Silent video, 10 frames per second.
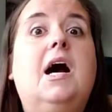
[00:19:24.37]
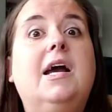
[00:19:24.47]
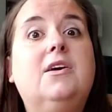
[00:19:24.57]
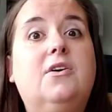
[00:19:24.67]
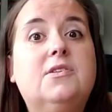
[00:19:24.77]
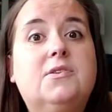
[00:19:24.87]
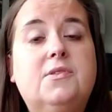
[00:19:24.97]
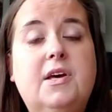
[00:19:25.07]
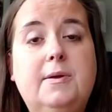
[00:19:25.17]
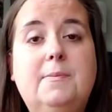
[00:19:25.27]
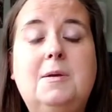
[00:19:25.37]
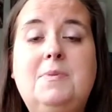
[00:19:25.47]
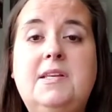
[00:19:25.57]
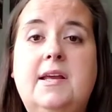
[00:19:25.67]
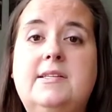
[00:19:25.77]
I also thought it might
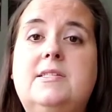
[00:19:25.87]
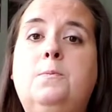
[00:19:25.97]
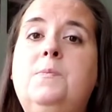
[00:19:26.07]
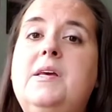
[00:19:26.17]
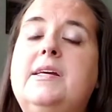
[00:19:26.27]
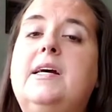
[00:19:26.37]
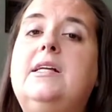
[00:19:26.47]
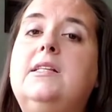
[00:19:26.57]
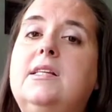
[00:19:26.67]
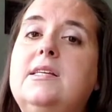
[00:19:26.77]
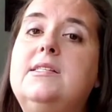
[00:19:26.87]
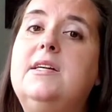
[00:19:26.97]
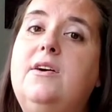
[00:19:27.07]
be nice to make a list